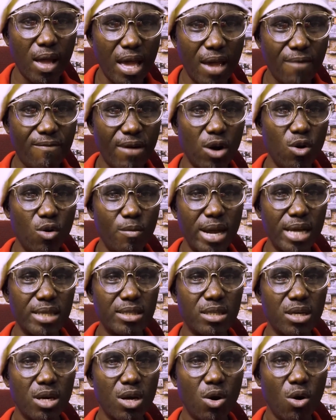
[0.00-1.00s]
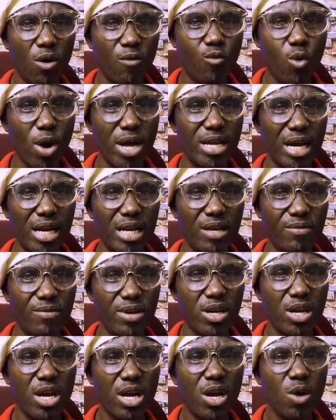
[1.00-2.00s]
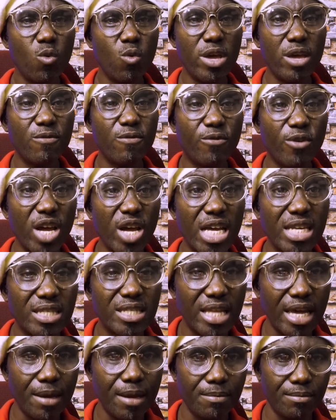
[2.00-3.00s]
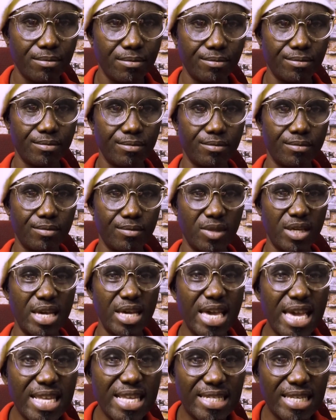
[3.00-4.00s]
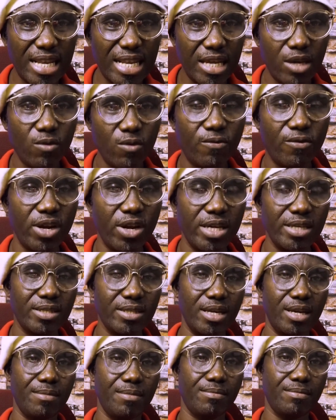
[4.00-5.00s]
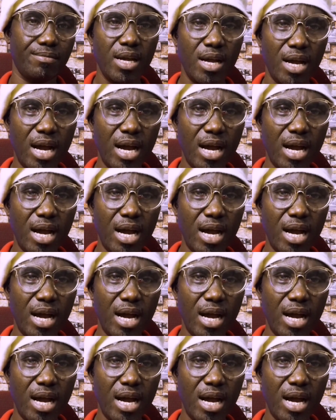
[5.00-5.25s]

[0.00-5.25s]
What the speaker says: environment of where they're living will influence them, easily influence them.